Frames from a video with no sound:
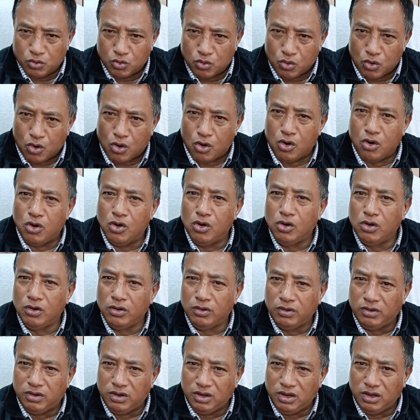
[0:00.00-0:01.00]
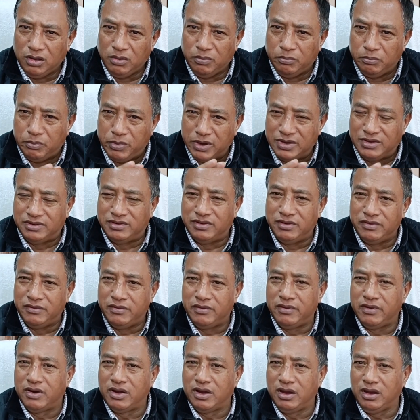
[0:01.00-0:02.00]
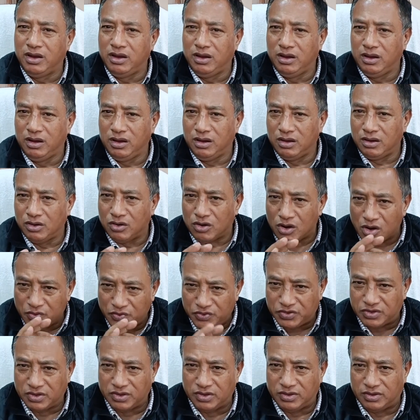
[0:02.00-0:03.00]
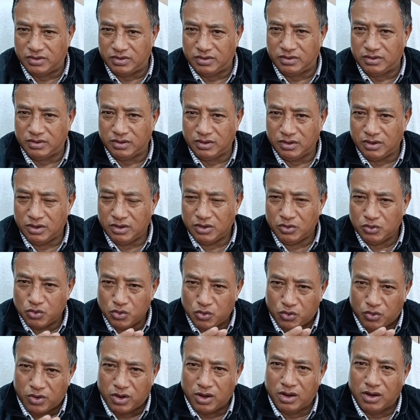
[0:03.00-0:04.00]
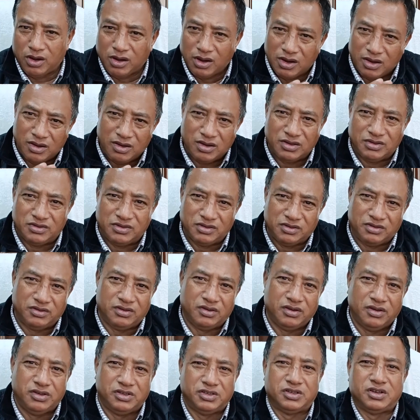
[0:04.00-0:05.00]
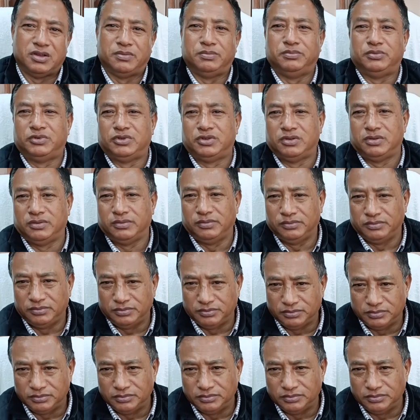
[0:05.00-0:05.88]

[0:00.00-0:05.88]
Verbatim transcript: said that the area within the radius of 5 kilometers where the two cases were detected, those farms have been banned and